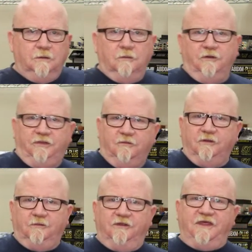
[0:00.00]
with,
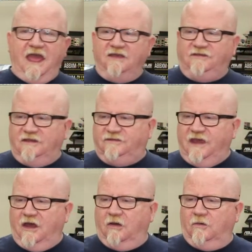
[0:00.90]
with, with
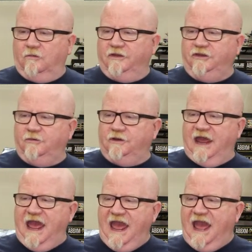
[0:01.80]
SSL, what you would
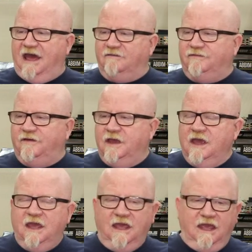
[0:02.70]
have
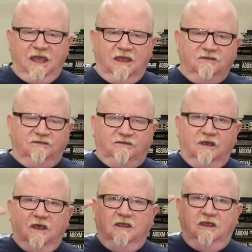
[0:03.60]
is
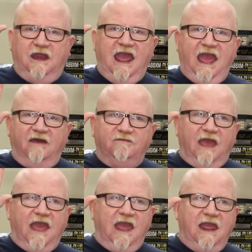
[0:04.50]
you'd have
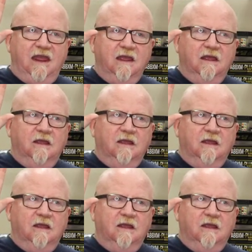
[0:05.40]
a